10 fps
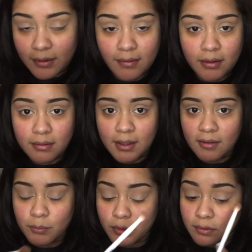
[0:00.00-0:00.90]
is good to
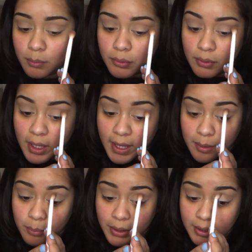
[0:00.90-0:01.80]
have multiple
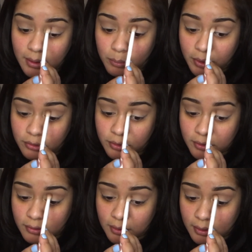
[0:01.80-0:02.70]
eye blending
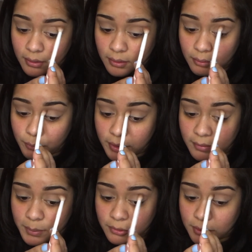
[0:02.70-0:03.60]
brushes,
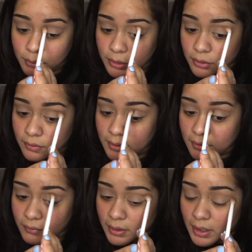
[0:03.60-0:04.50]
especially when you're using
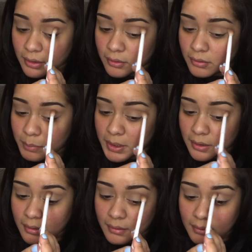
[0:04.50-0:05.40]
different colors,
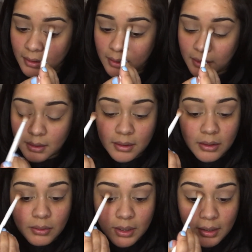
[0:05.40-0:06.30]
because
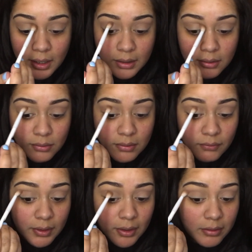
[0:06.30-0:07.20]
you can kind of use
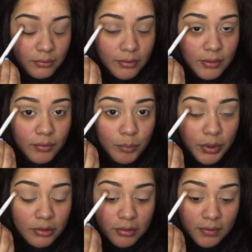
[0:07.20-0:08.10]
different colors for different
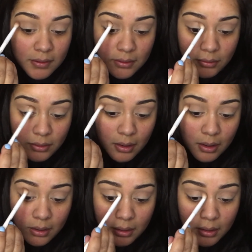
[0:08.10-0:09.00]
brushes and they're
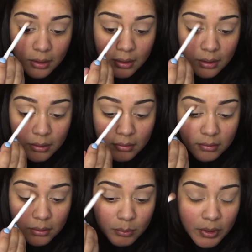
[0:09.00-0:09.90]
not
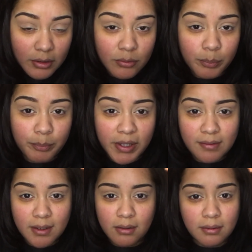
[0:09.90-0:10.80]
so much
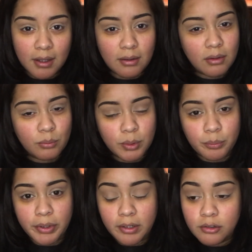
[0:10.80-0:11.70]
mixing all together on one
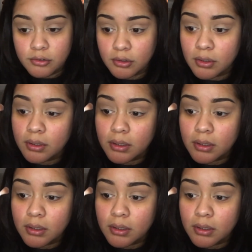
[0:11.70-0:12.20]
brush.